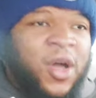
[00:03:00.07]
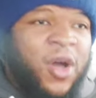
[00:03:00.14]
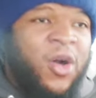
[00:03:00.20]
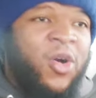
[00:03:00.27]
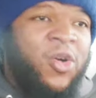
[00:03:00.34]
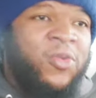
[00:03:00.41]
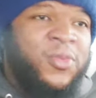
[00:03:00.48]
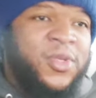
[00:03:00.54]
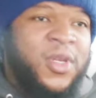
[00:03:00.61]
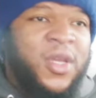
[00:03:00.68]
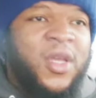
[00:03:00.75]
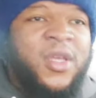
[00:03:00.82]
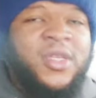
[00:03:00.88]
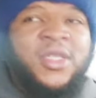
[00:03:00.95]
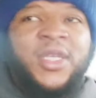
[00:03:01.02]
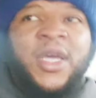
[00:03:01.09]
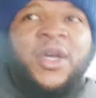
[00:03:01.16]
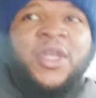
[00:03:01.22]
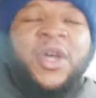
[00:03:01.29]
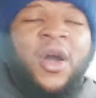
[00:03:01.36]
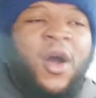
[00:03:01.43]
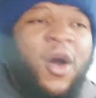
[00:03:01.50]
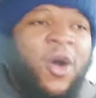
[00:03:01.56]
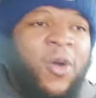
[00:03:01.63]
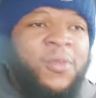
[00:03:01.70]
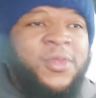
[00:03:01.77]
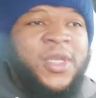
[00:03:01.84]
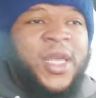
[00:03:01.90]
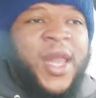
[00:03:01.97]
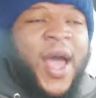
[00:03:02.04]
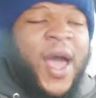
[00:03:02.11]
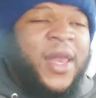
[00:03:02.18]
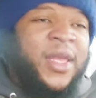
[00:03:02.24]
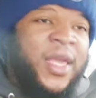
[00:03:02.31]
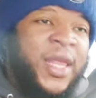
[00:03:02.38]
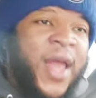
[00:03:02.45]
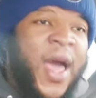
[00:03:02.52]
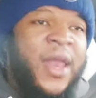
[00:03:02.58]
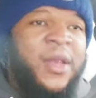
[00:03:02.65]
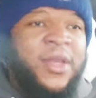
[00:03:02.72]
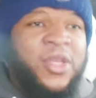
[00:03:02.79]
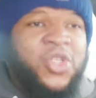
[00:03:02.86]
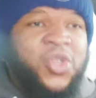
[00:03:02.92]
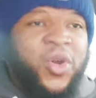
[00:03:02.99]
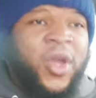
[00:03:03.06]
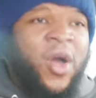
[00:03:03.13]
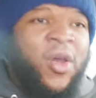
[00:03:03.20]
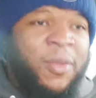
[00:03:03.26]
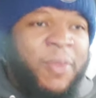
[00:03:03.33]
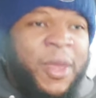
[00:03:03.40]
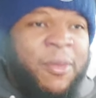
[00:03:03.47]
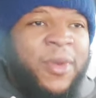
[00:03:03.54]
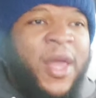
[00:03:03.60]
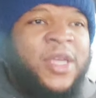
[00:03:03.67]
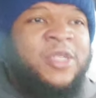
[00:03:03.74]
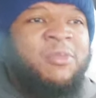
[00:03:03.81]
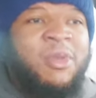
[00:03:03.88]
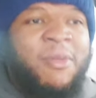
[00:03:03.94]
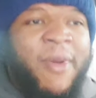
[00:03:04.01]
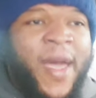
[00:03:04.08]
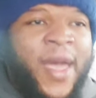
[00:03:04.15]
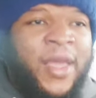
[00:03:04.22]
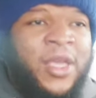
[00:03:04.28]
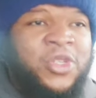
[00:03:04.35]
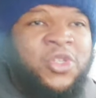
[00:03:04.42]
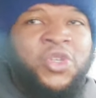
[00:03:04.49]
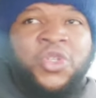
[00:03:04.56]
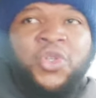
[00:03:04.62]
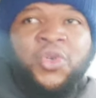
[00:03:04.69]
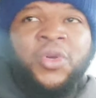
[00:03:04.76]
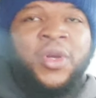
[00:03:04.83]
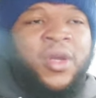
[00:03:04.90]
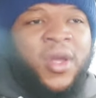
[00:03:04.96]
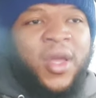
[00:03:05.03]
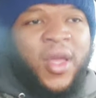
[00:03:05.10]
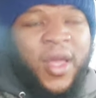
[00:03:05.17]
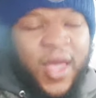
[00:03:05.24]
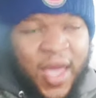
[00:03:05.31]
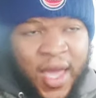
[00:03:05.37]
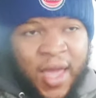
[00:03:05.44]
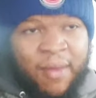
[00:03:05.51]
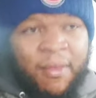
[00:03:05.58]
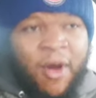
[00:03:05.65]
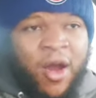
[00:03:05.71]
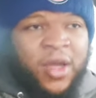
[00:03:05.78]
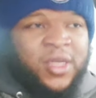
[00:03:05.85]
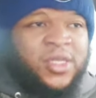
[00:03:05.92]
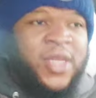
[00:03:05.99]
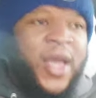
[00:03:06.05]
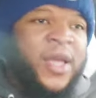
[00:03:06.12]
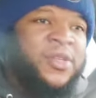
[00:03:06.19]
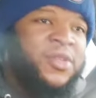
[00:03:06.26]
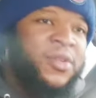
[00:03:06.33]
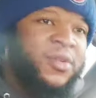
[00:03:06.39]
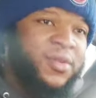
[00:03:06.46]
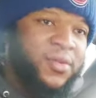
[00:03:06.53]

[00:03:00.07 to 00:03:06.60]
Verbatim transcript: homes sell your homes, get out of get out of Detroit. Only people that should be back is Ausar Shore and Marcus Sasser.